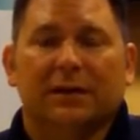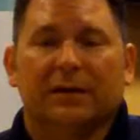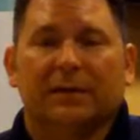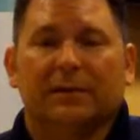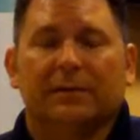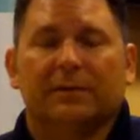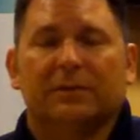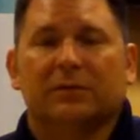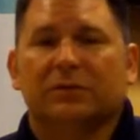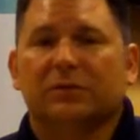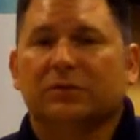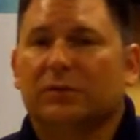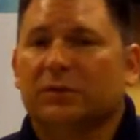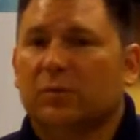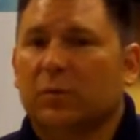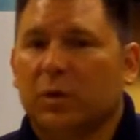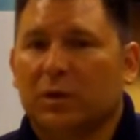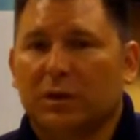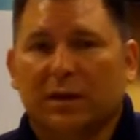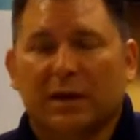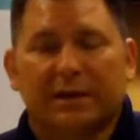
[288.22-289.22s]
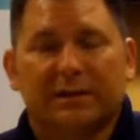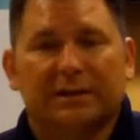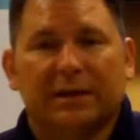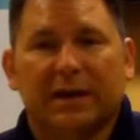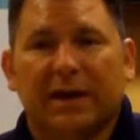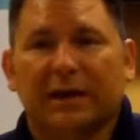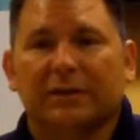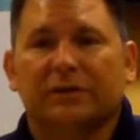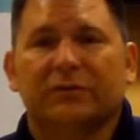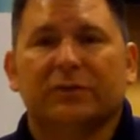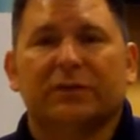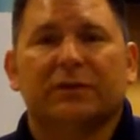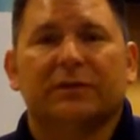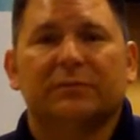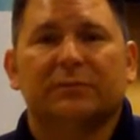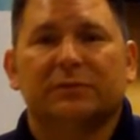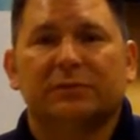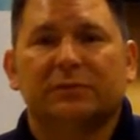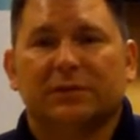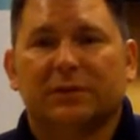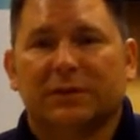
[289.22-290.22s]
including one-line
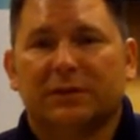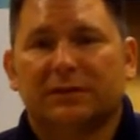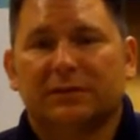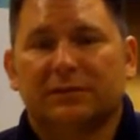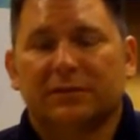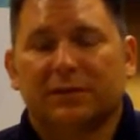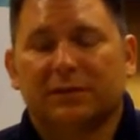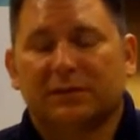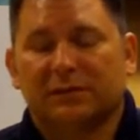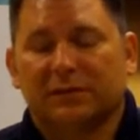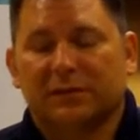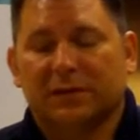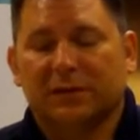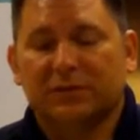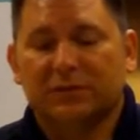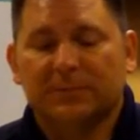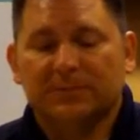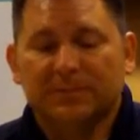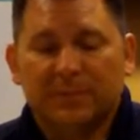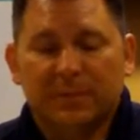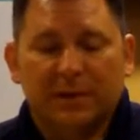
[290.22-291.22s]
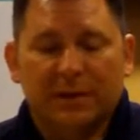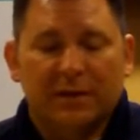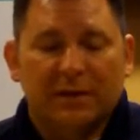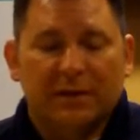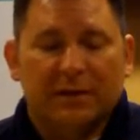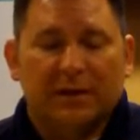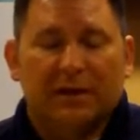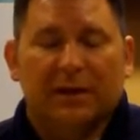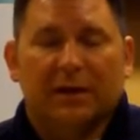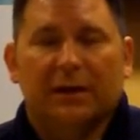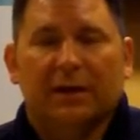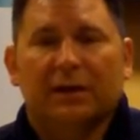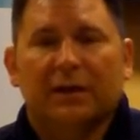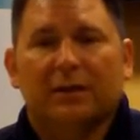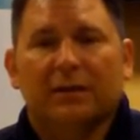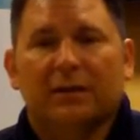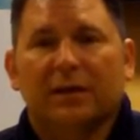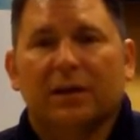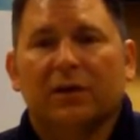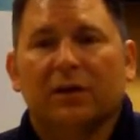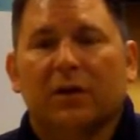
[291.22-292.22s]
diagrams and such.
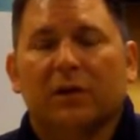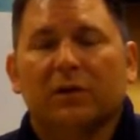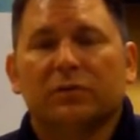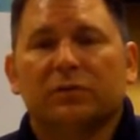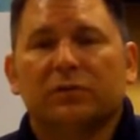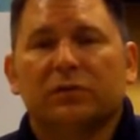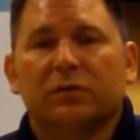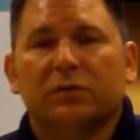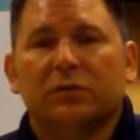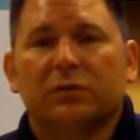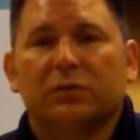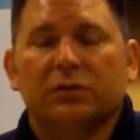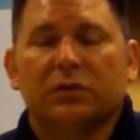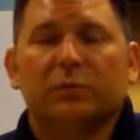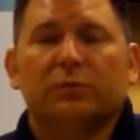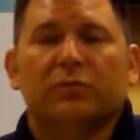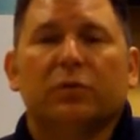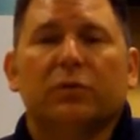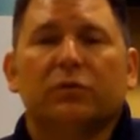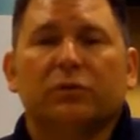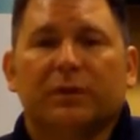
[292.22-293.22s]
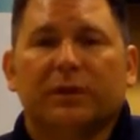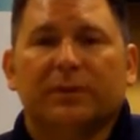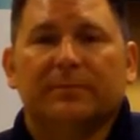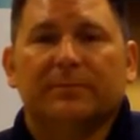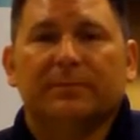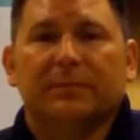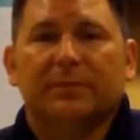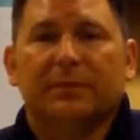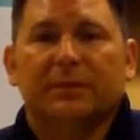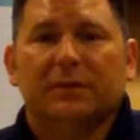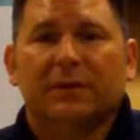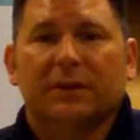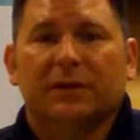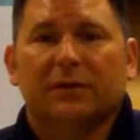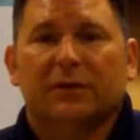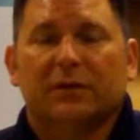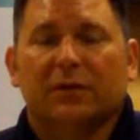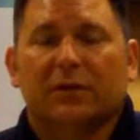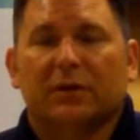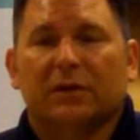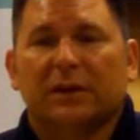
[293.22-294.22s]
And then also your program. And
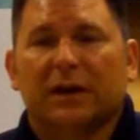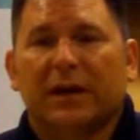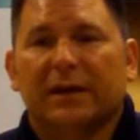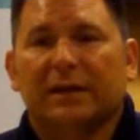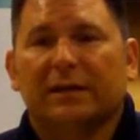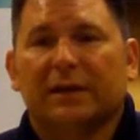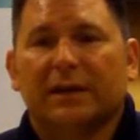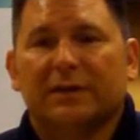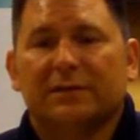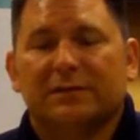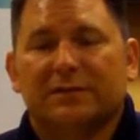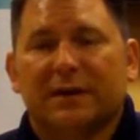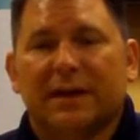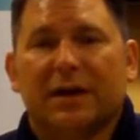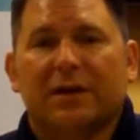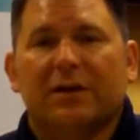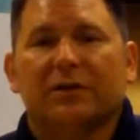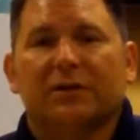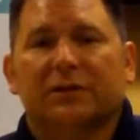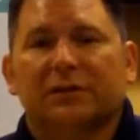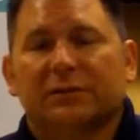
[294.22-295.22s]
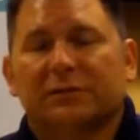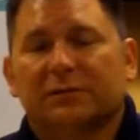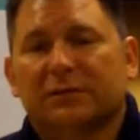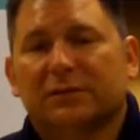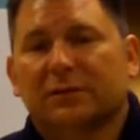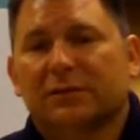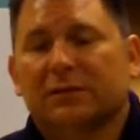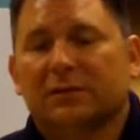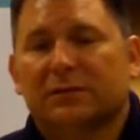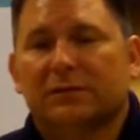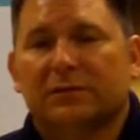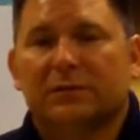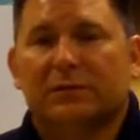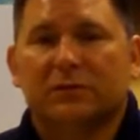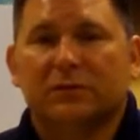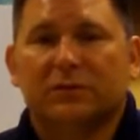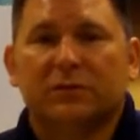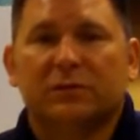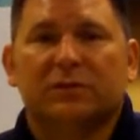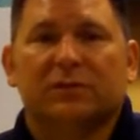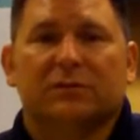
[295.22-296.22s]
there are guidelines now in the
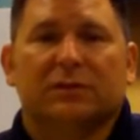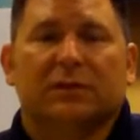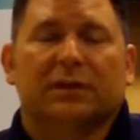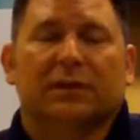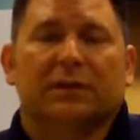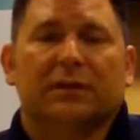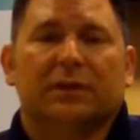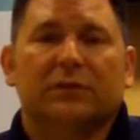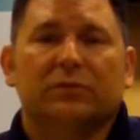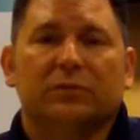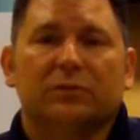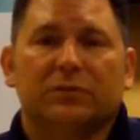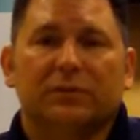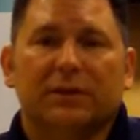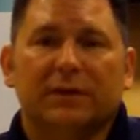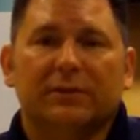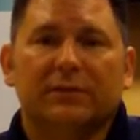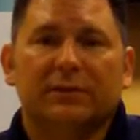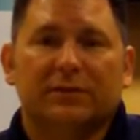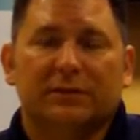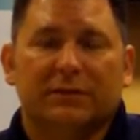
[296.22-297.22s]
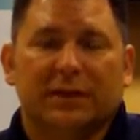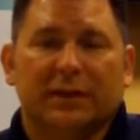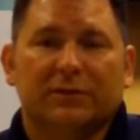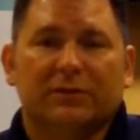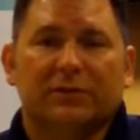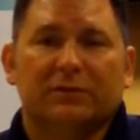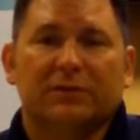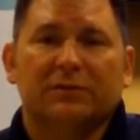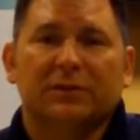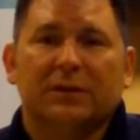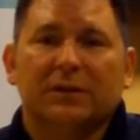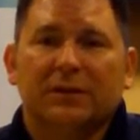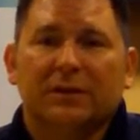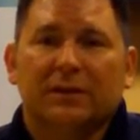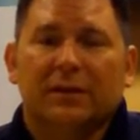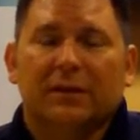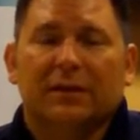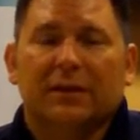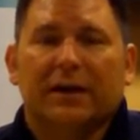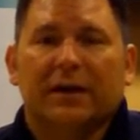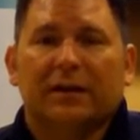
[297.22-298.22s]
newest electrical safety standards
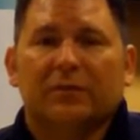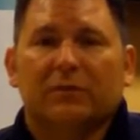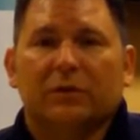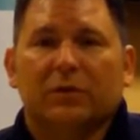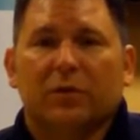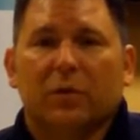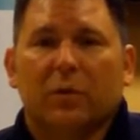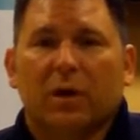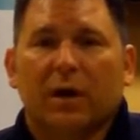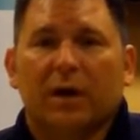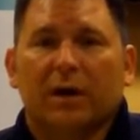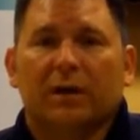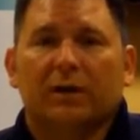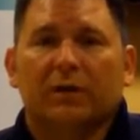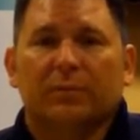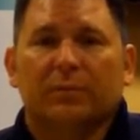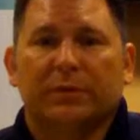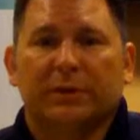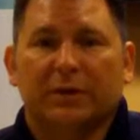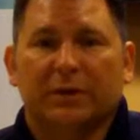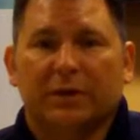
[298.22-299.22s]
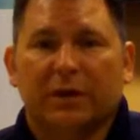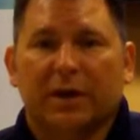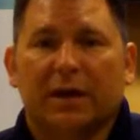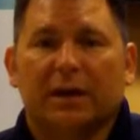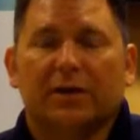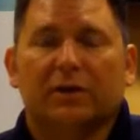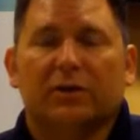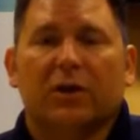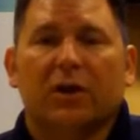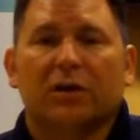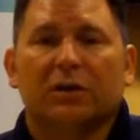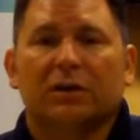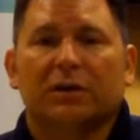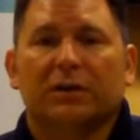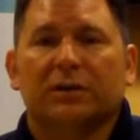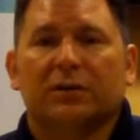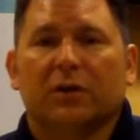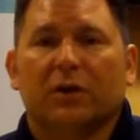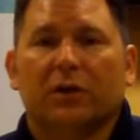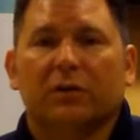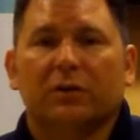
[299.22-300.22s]
that require periodic
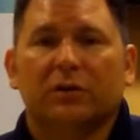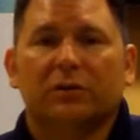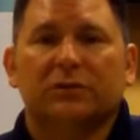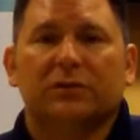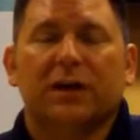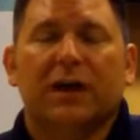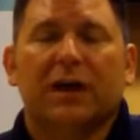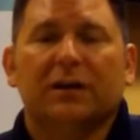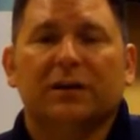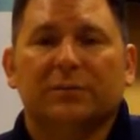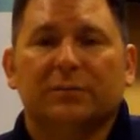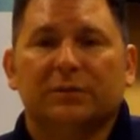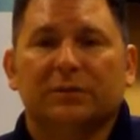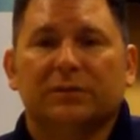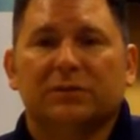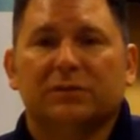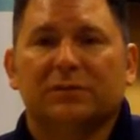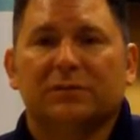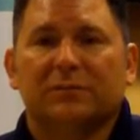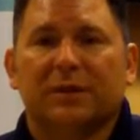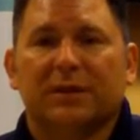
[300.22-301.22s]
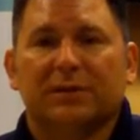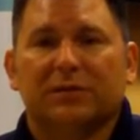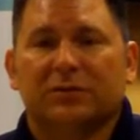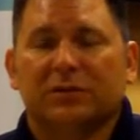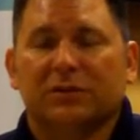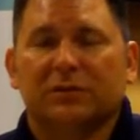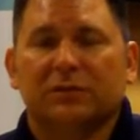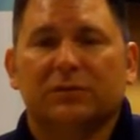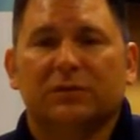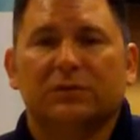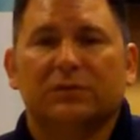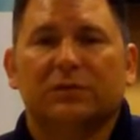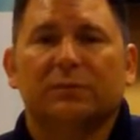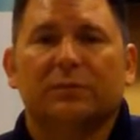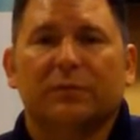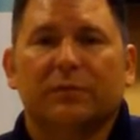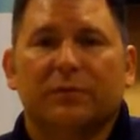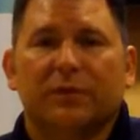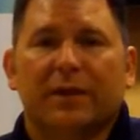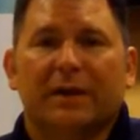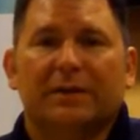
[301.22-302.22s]
auditing on those documents, just for the
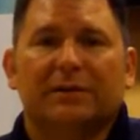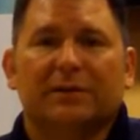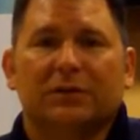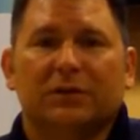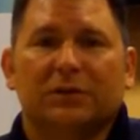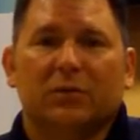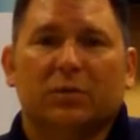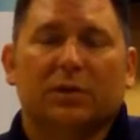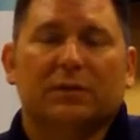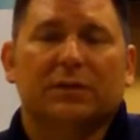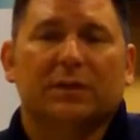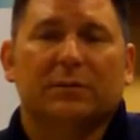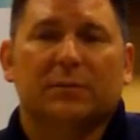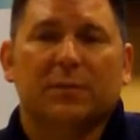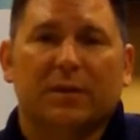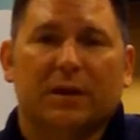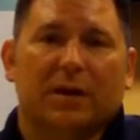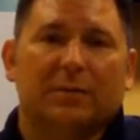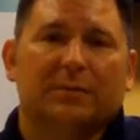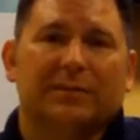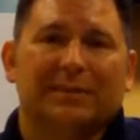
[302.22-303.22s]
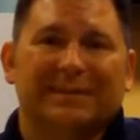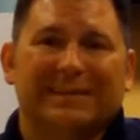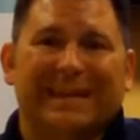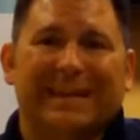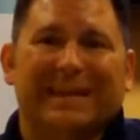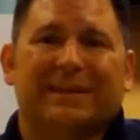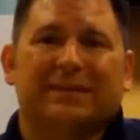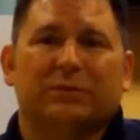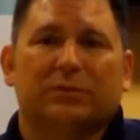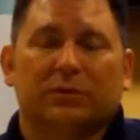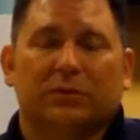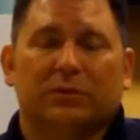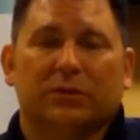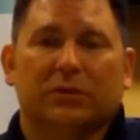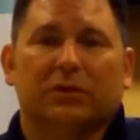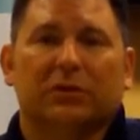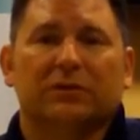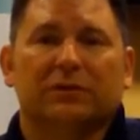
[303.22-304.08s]
simple fact that you want them to be up to date with current